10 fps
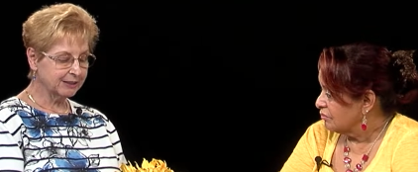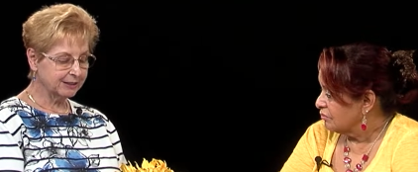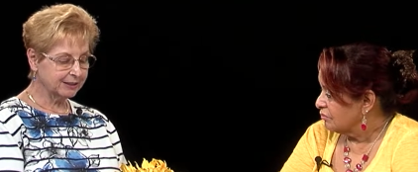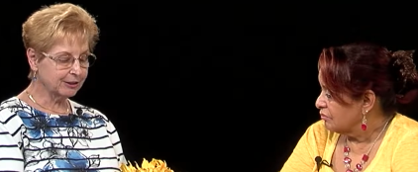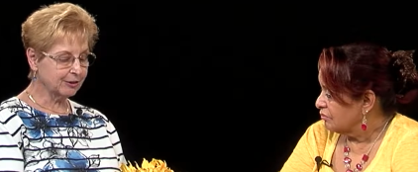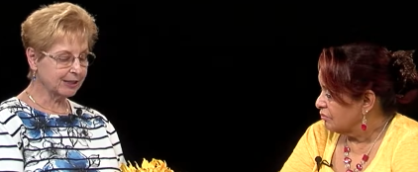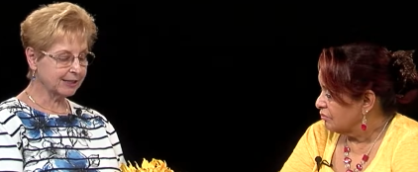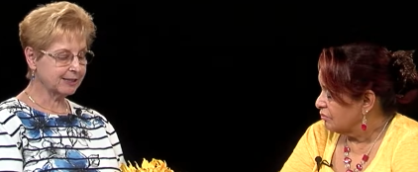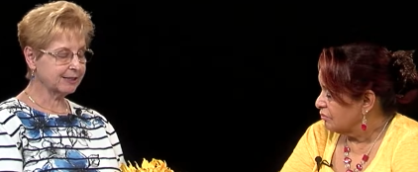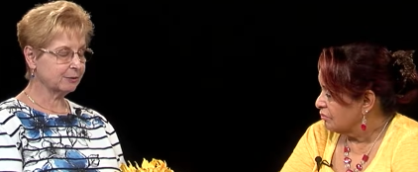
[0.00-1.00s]
Speaker 1: you know, like
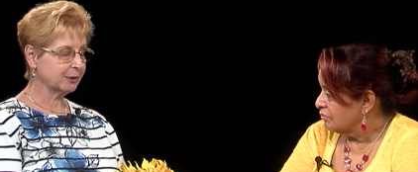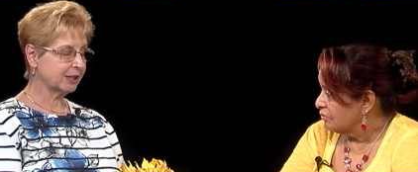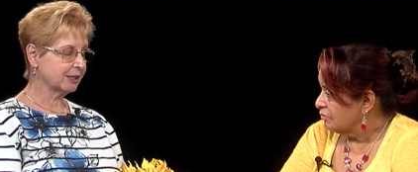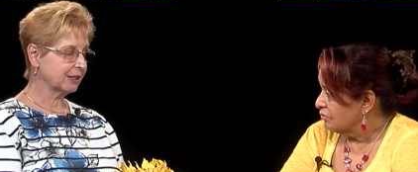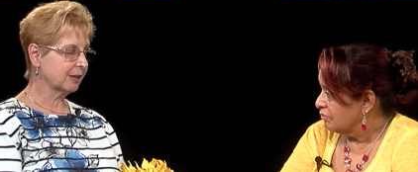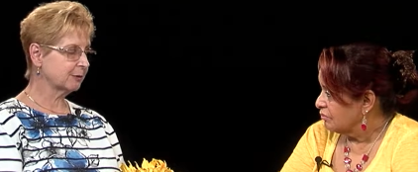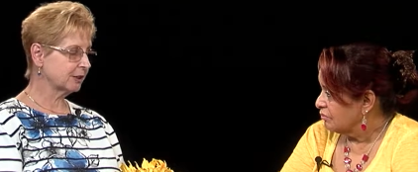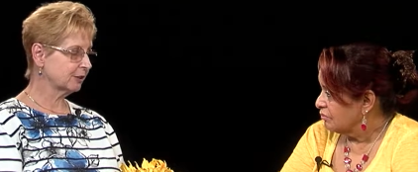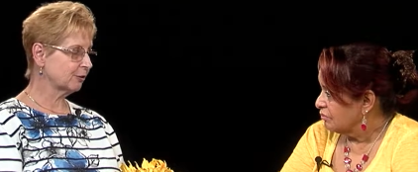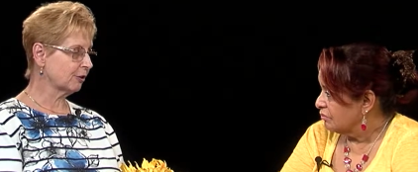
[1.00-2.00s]
I said, we had a time to
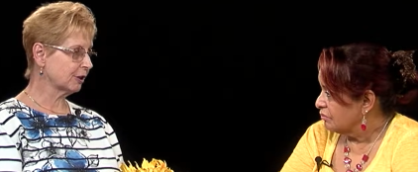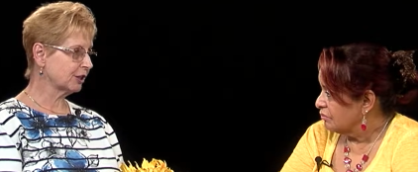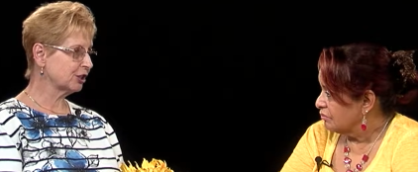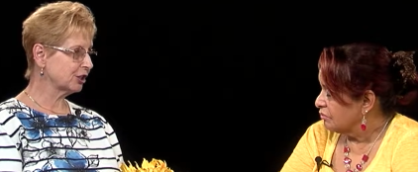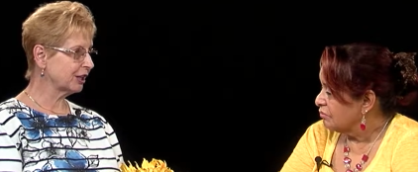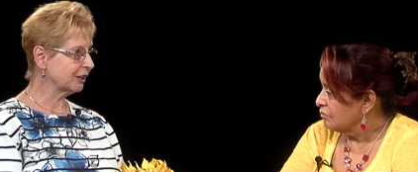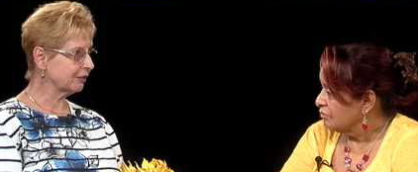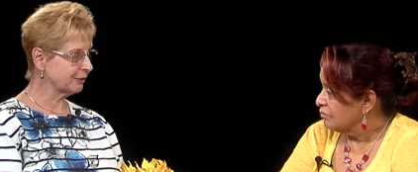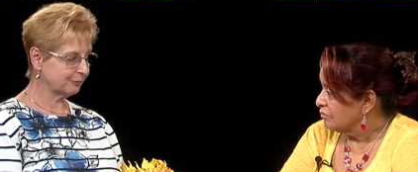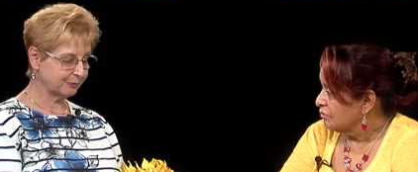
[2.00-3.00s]
talk and share
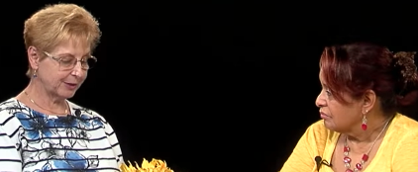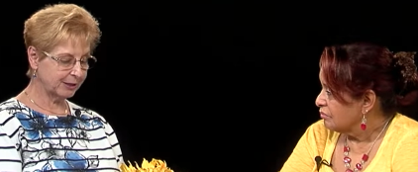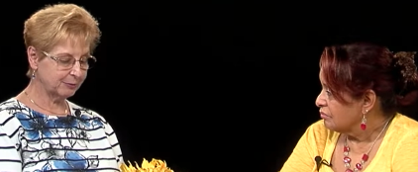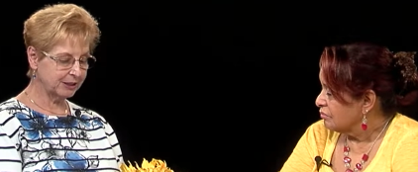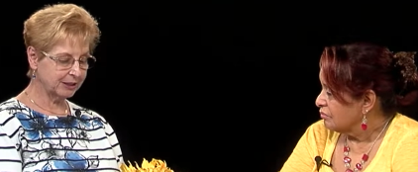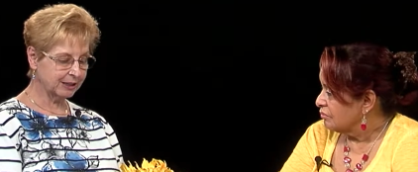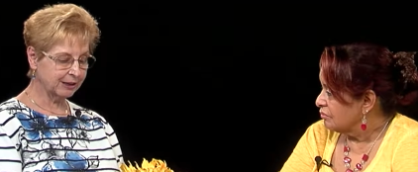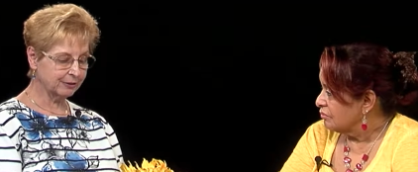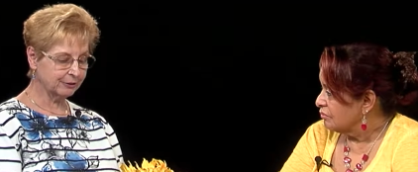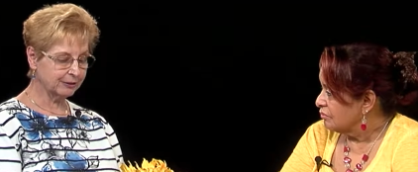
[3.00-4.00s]
and, and be
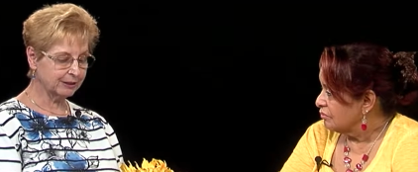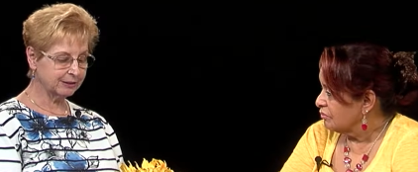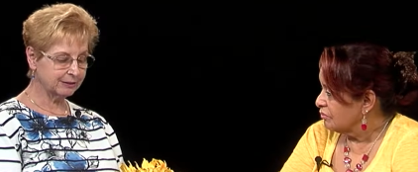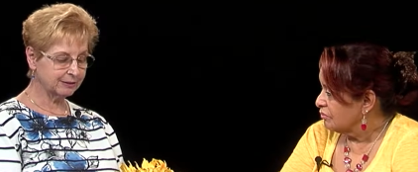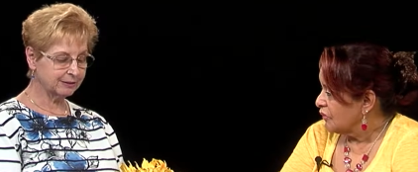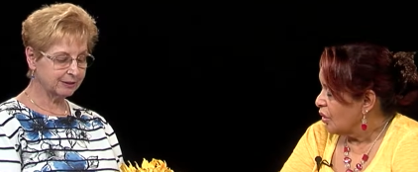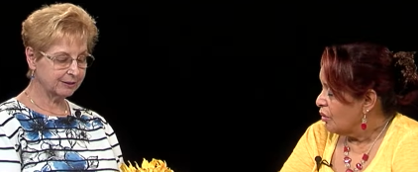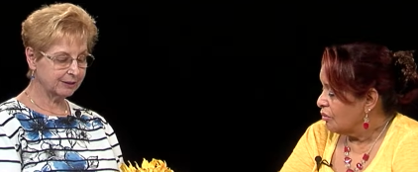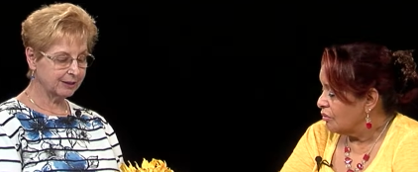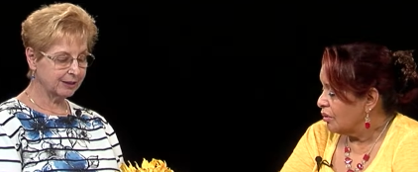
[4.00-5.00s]
together. and.
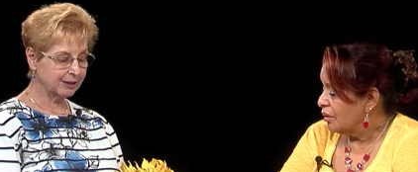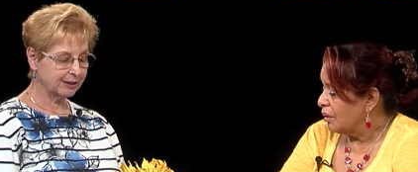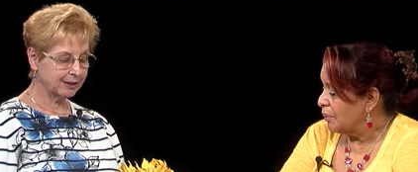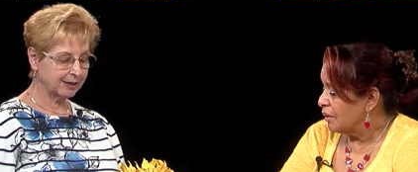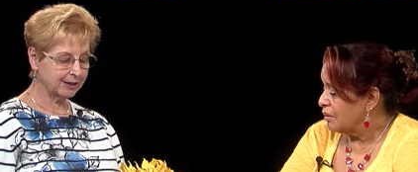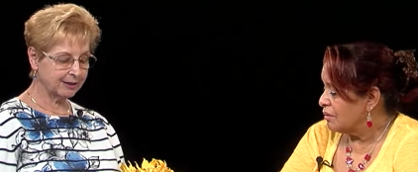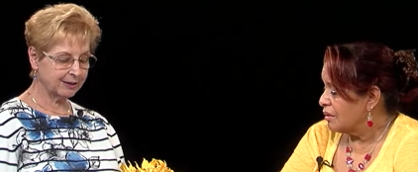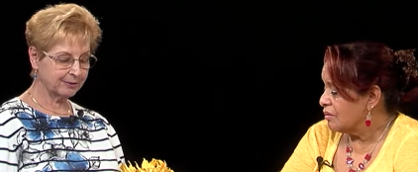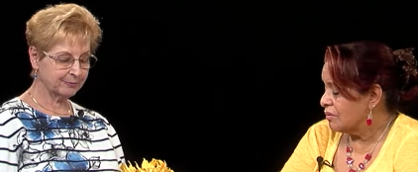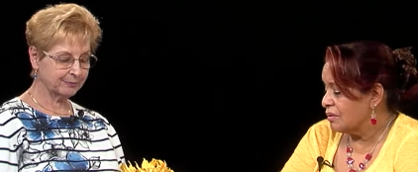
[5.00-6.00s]
Speaker 2: Right. I mean, it,
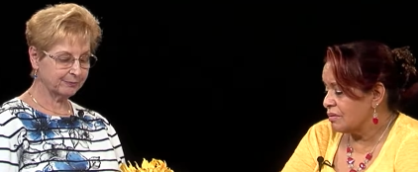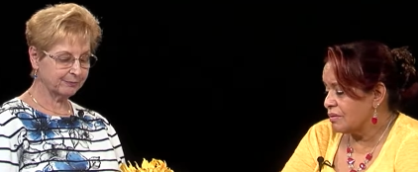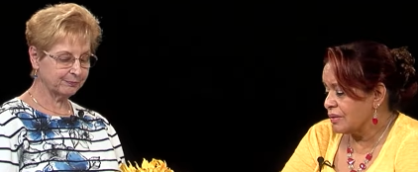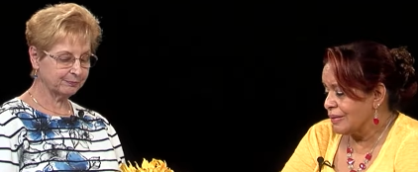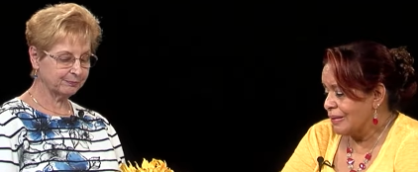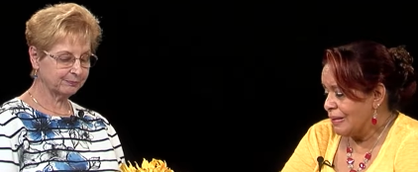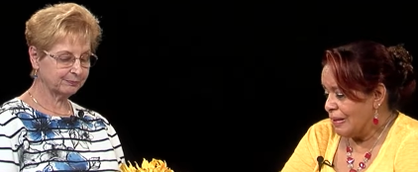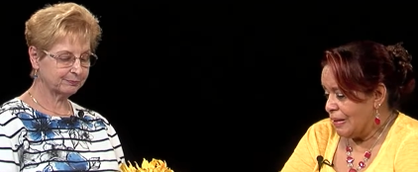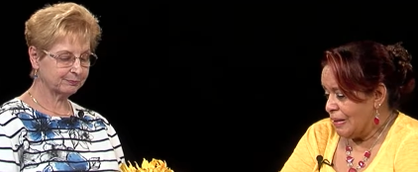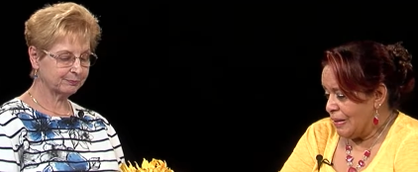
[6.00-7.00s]
it, it's,
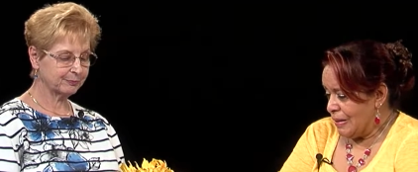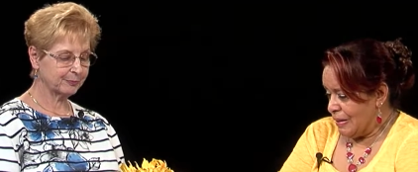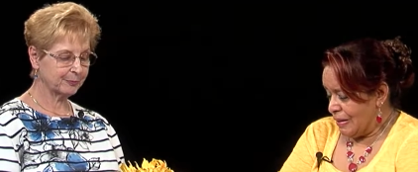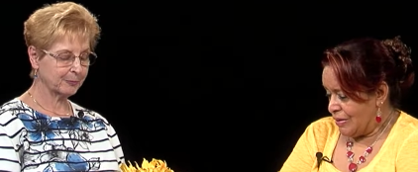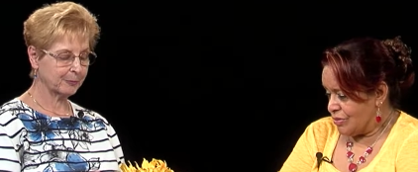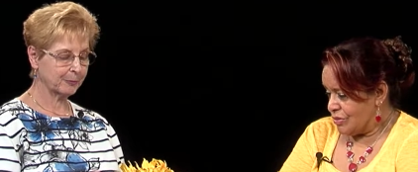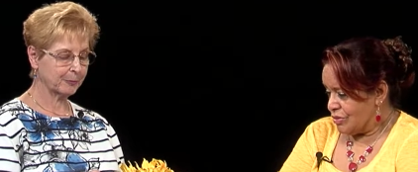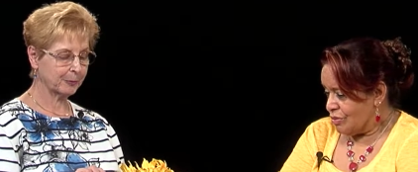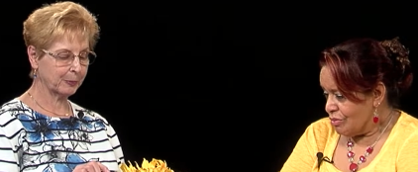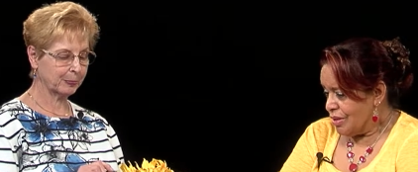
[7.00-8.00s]
it's
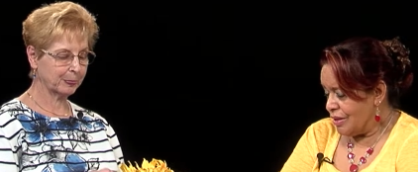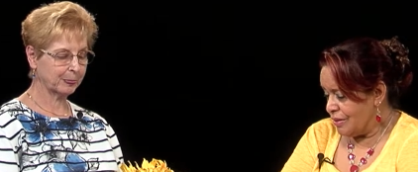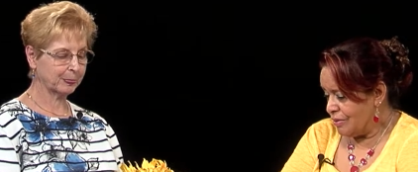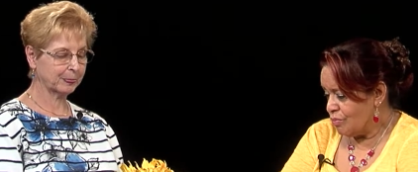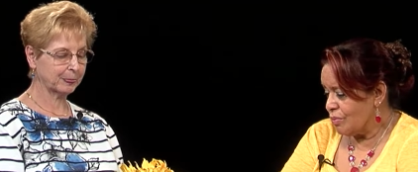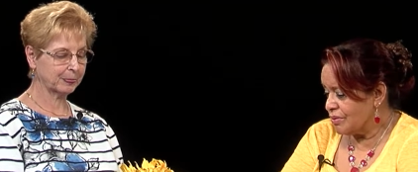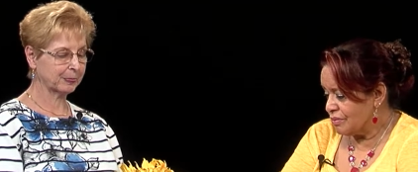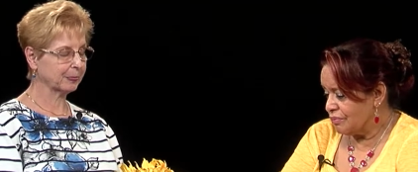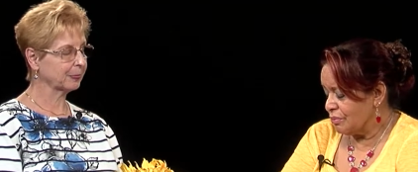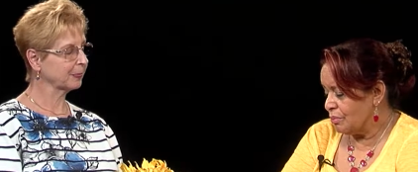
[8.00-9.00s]
so
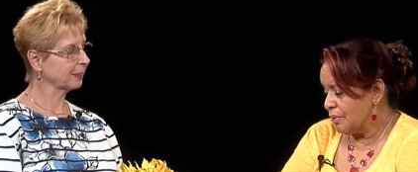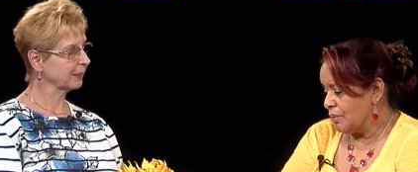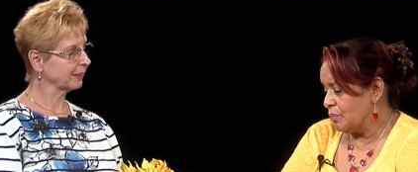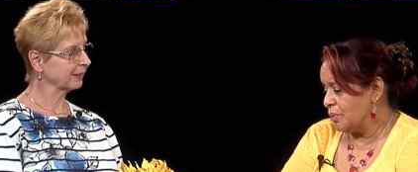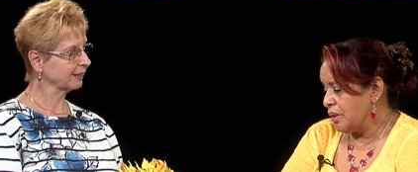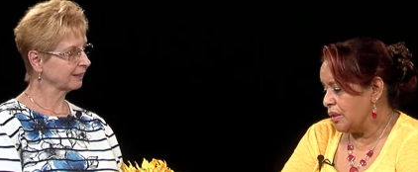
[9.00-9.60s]
wonderful when we